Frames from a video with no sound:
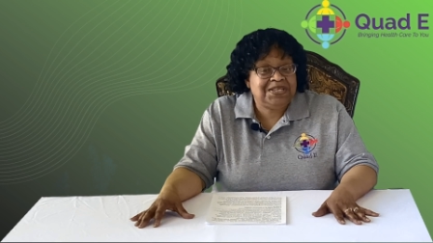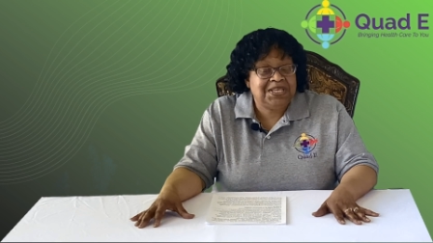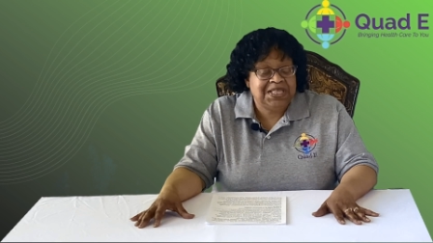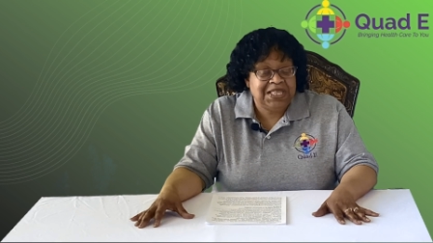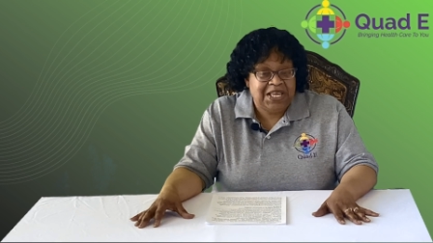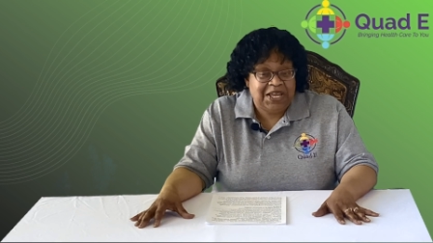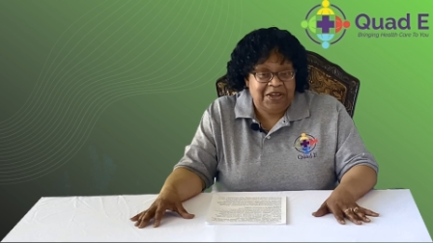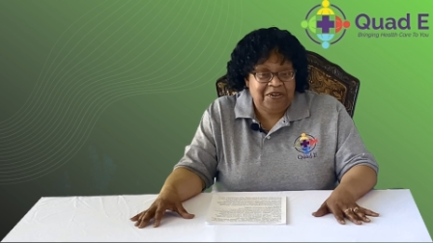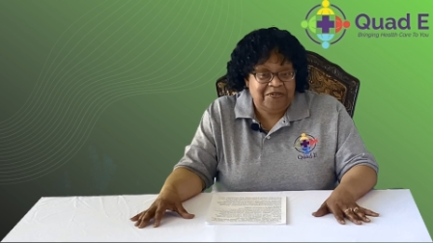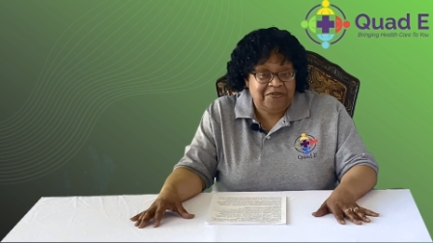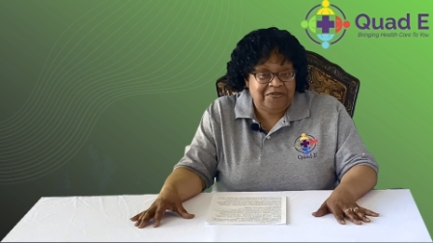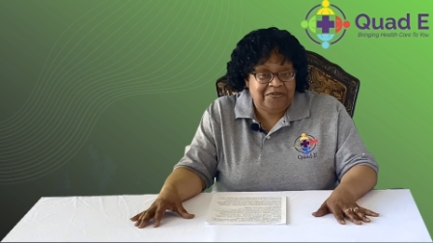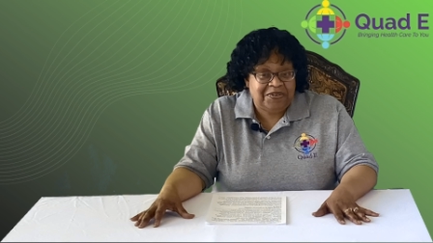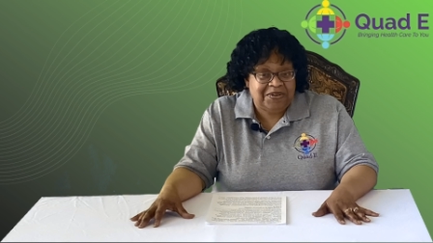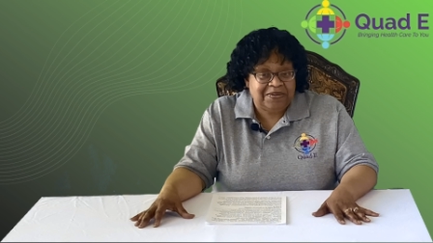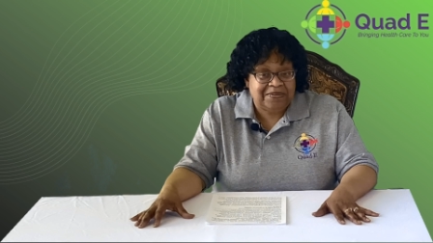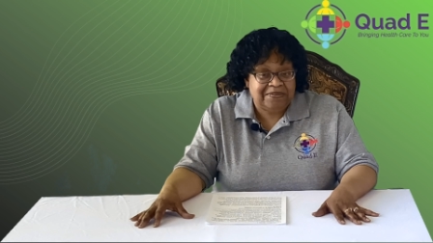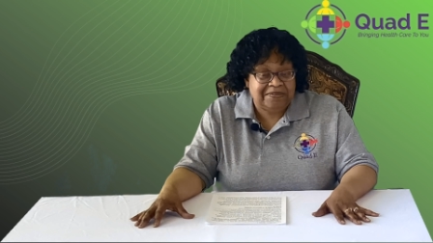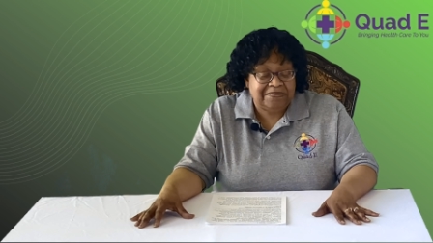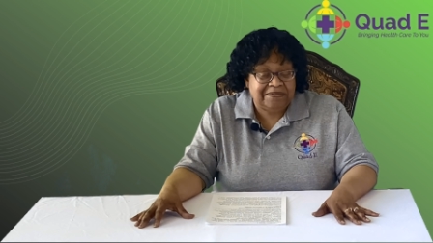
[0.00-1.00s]
Eat
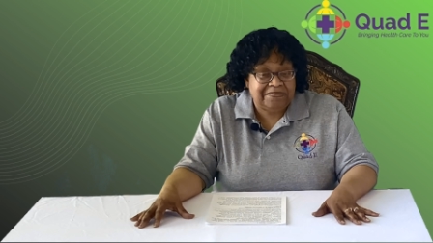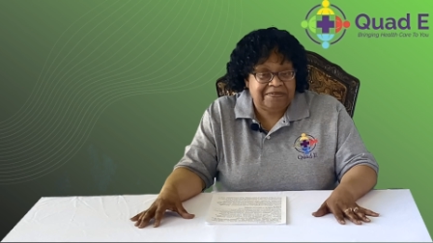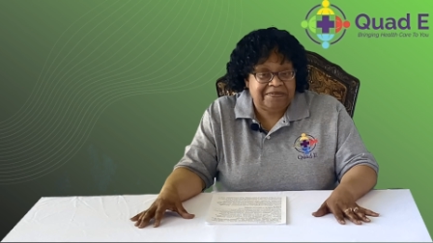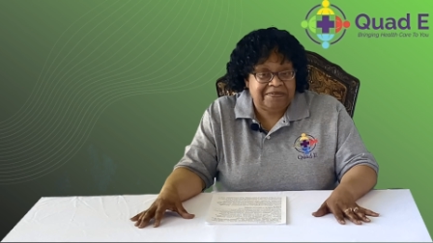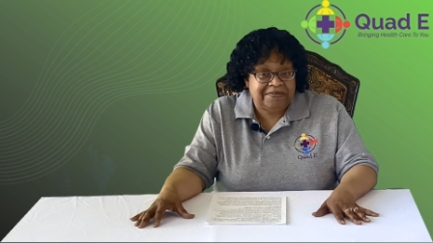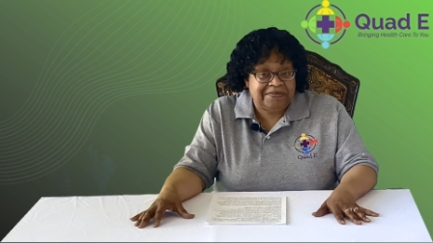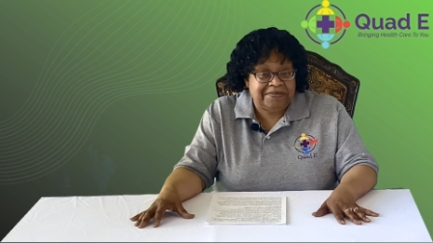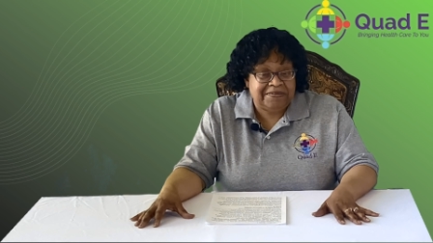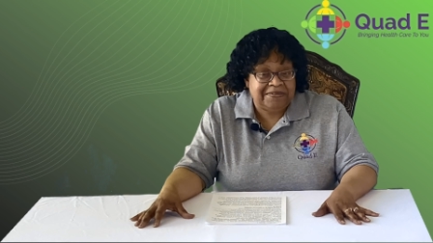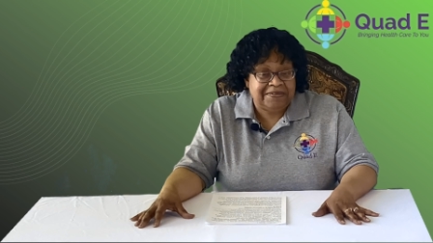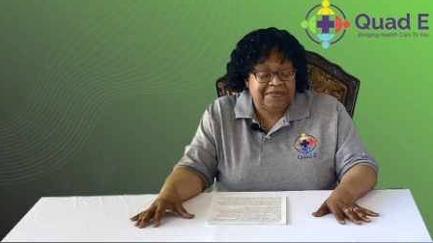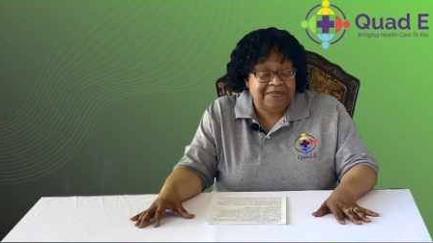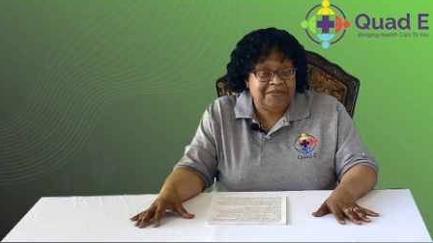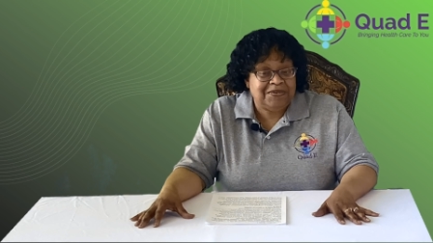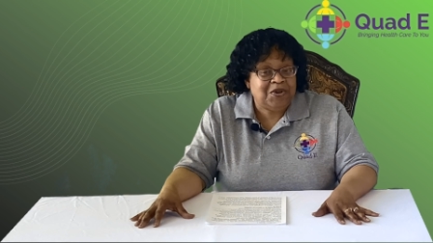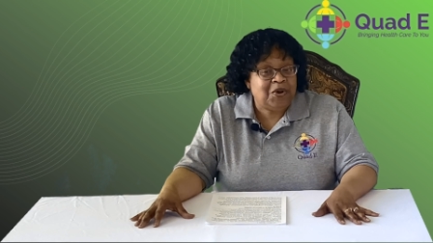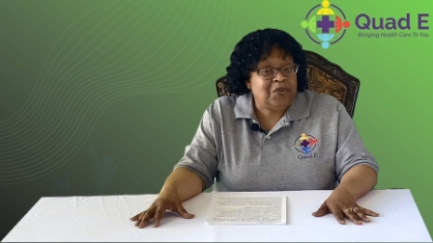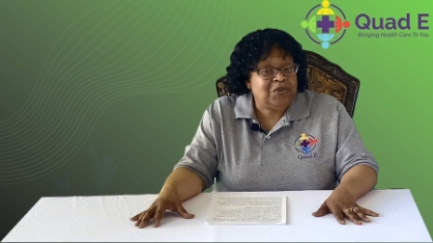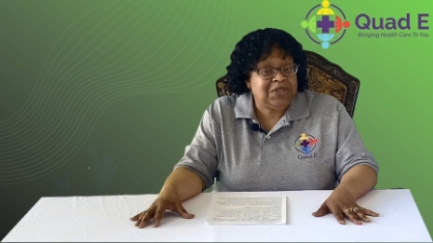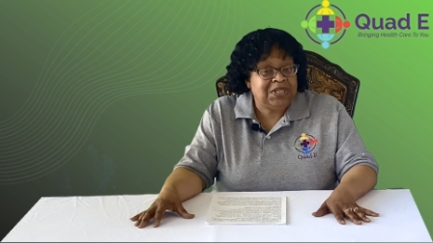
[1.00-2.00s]
to live,
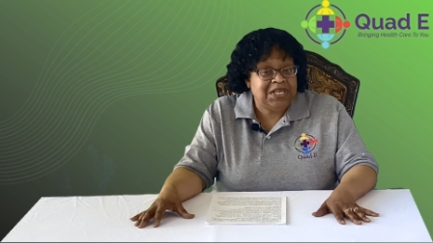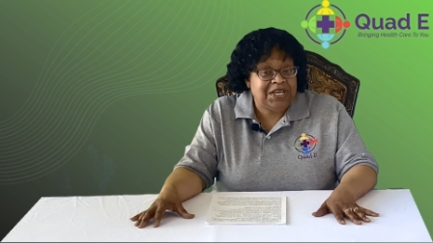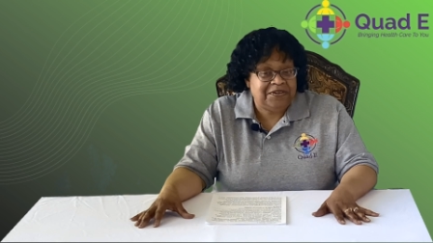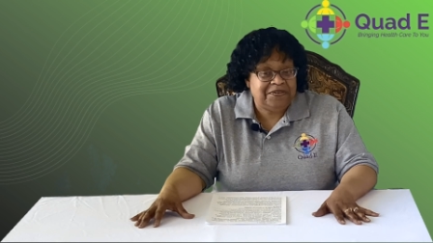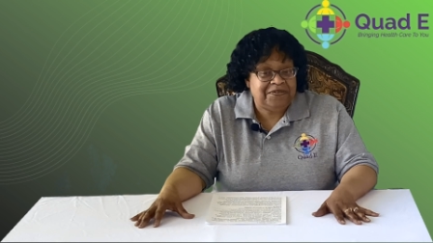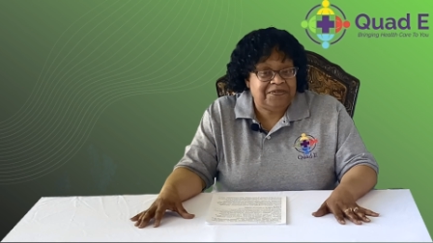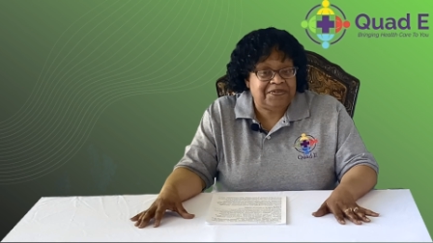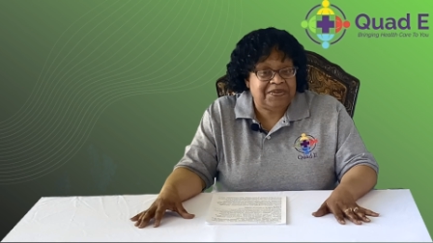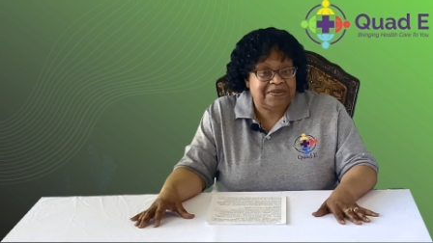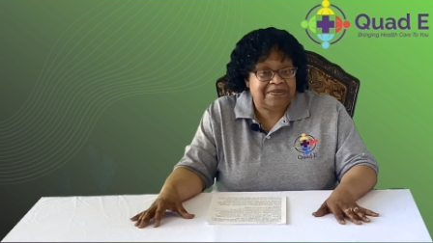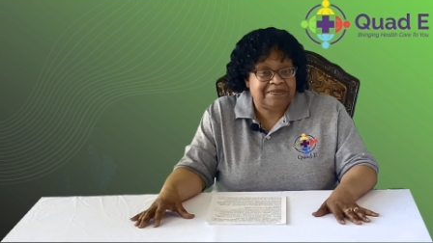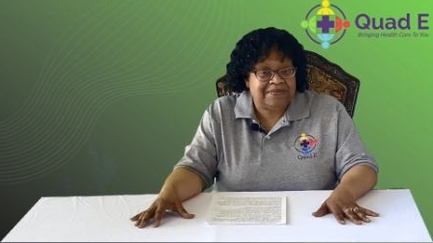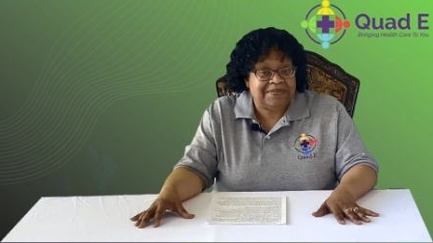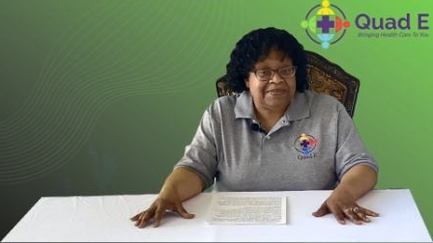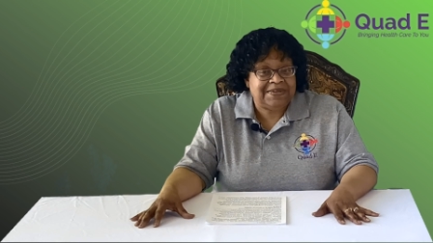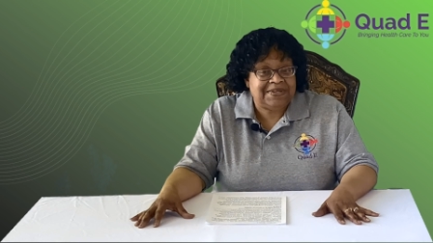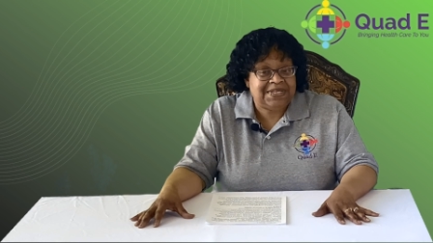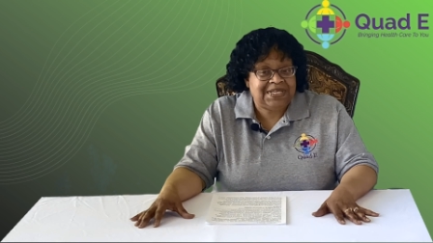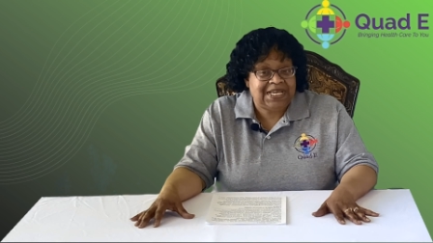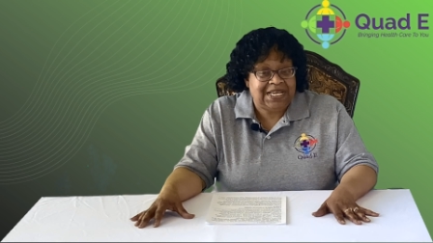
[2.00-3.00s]

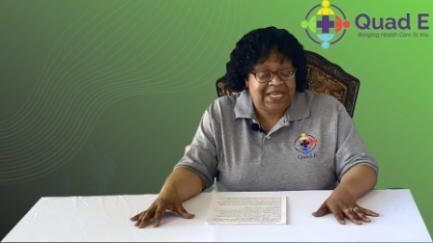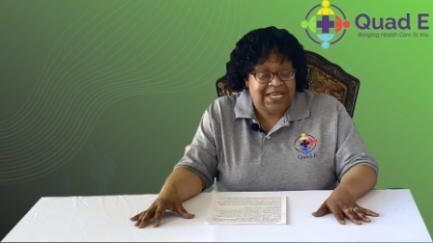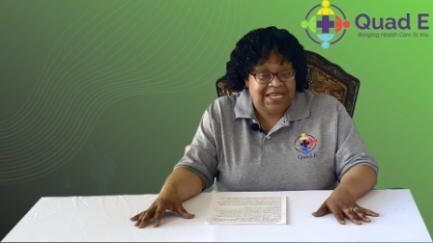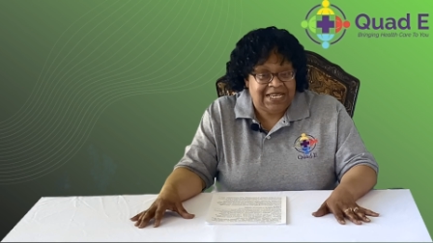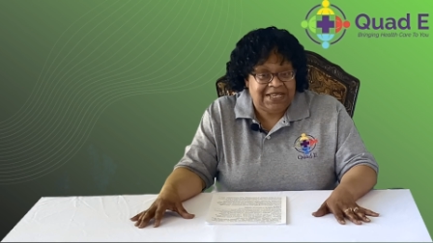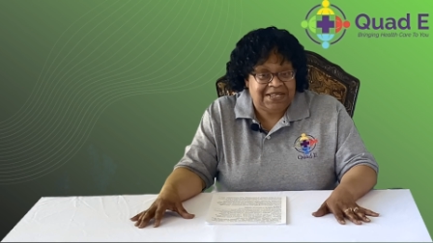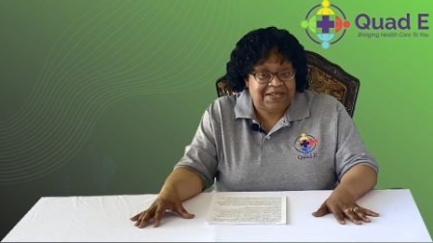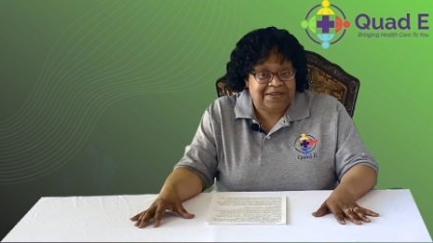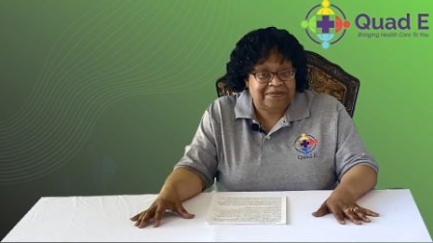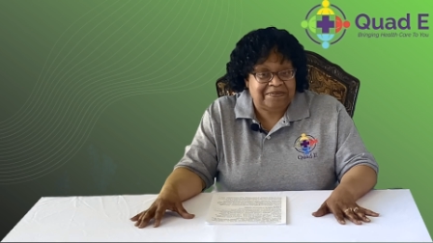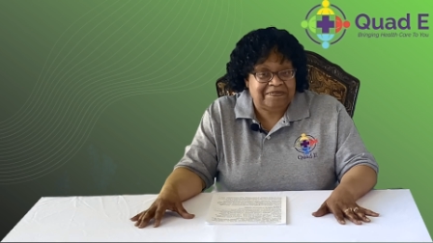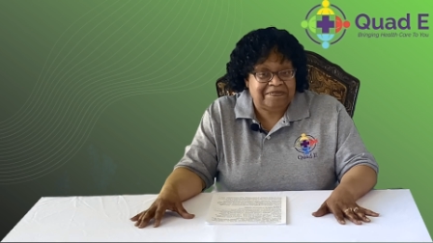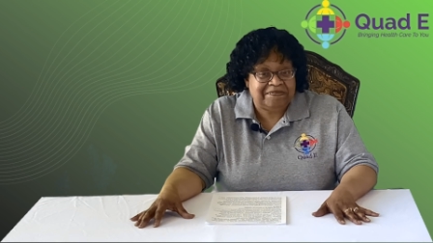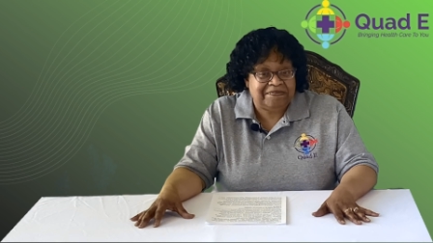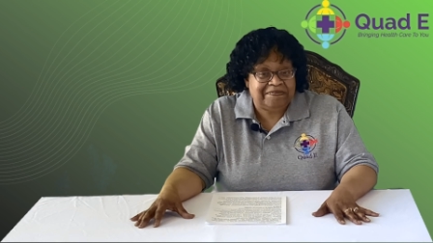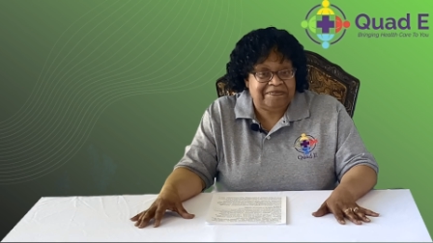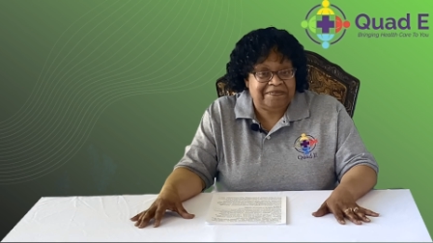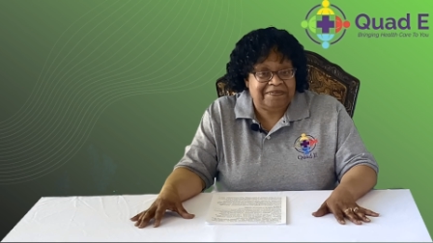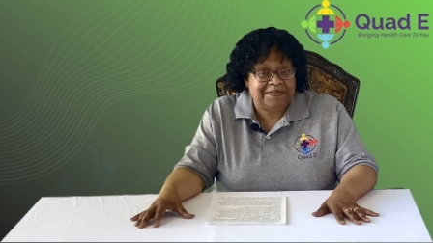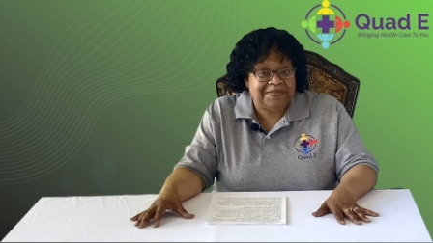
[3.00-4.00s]
don't live
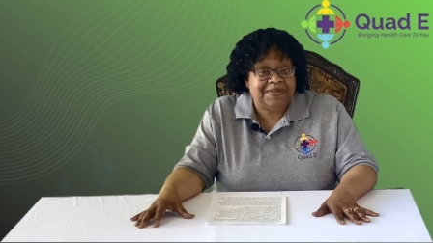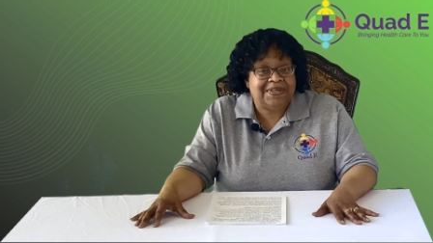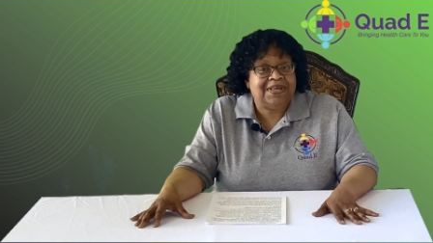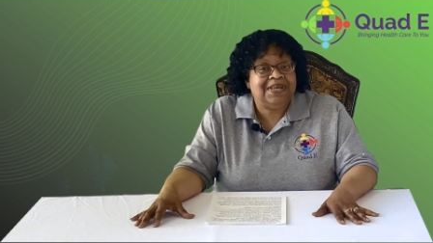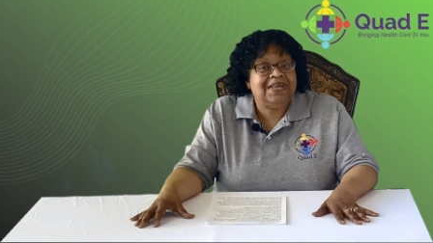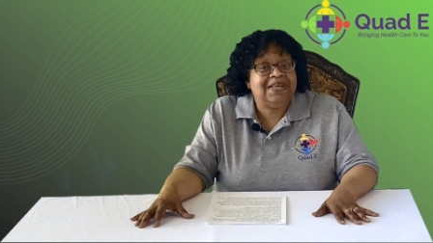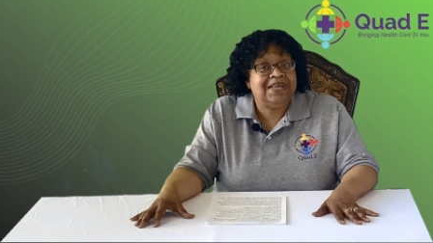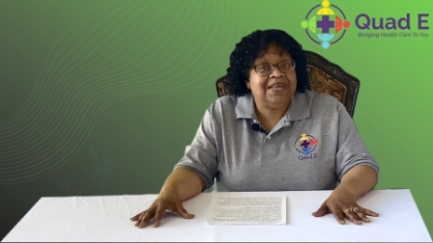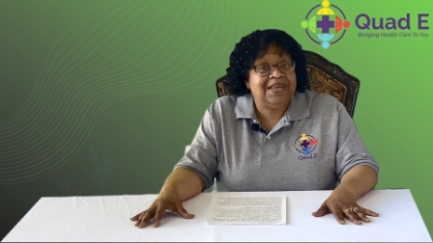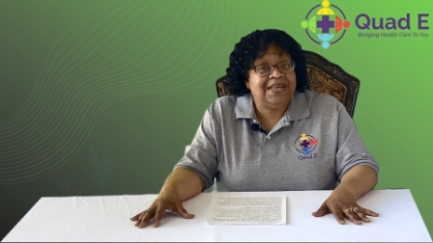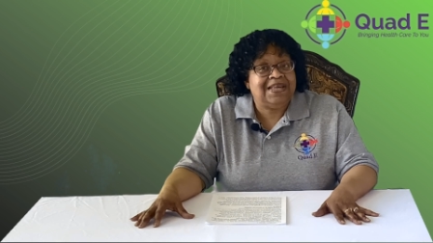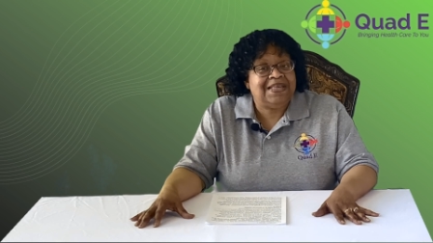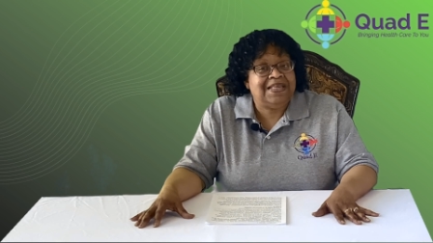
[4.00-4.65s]
to eat.